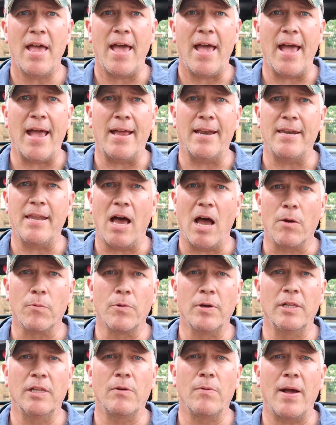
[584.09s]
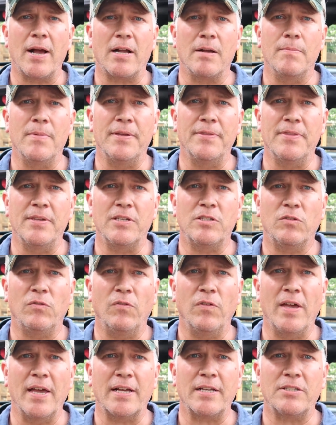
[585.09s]
and I really recommend this
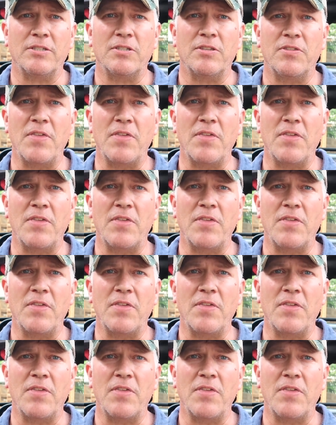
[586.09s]
fix.